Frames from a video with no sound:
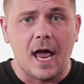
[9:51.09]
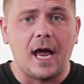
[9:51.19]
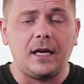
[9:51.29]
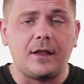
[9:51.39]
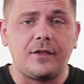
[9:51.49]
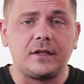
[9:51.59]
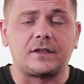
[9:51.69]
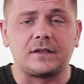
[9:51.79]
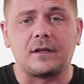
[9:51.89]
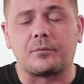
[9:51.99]
And
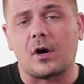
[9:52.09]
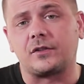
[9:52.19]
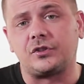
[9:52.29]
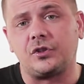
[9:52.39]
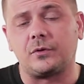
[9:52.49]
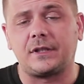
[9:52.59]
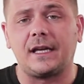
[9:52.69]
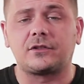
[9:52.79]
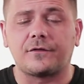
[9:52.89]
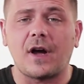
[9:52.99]
this is the process you would
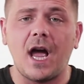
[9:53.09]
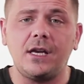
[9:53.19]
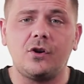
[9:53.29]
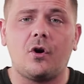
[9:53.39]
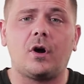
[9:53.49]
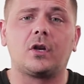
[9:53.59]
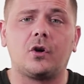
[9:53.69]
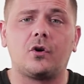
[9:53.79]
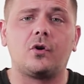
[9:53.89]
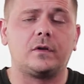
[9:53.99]
take. So if I know a
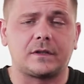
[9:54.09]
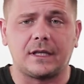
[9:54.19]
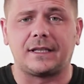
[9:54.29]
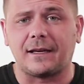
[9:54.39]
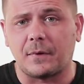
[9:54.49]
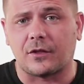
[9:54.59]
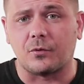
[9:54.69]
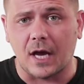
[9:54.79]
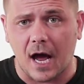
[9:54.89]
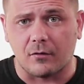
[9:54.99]
logo is going to take me
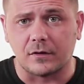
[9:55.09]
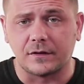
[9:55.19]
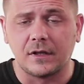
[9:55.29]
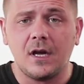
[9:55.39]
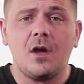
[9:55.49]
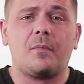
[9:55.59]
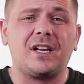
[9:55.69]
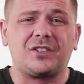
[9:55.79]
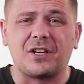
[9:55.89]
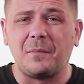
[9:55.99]
3 hours,
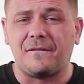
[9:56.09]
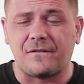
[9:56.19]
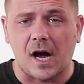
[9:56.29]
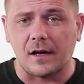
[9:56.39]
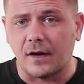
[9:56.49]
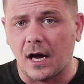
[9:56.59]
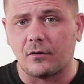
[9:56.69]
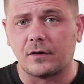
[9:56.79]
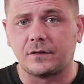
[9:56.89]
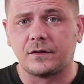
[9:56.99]
but it took me 5
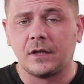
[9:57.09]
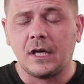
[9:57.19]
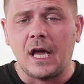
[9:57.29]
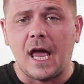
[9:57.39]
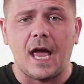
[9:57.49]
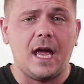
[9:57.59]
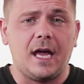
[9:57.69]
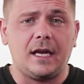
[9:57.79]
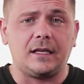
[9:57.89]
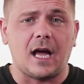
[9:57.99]
hours,
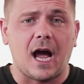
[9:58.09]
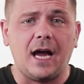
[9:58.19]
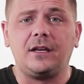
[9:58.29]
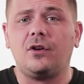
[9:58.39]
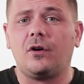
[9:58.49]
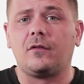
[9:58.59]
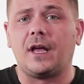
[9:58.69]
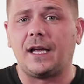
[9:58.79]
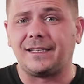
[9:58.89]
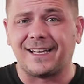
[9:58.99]
and I know
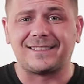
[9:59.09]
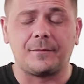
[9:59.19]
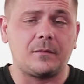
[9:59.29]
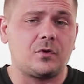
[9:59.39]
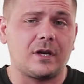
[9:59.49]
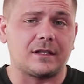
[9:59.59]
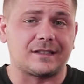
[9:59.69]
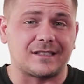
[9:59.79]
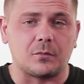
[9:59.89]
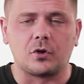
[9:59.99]
that next time I'm doing a
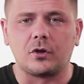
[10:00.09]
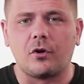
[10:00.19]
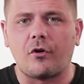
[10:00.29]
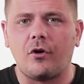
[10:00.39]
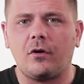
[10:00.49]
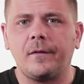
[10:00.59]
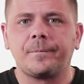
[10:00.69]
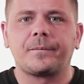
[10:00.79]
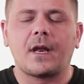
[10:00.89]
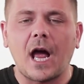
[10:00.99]
similar logo,
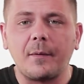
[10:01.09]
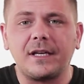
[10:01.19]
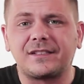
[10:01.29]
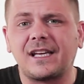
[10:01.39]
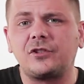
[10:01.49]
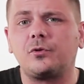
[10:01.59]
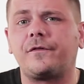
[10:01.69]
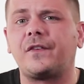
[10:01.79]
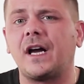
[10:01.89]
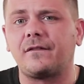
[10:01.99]
I'm going to schedule
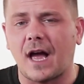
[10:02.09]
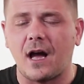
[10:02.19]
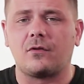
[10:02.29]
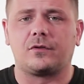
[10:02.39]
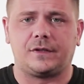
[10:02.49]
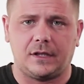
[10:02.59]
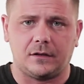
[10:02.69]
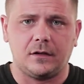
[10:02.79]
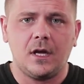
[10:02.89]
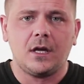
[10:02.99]
5 hours
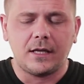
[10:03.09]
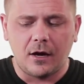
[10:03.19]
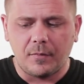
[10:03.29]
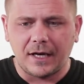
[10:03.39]
in. Now,